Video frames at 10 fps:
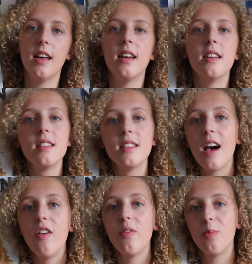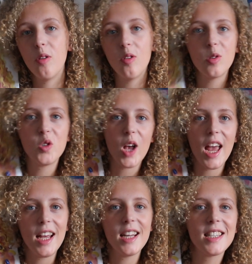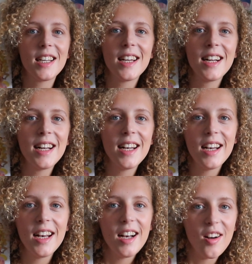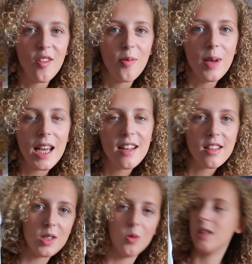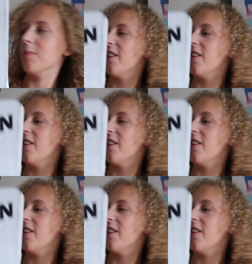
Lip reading: self-portrait of me distorting my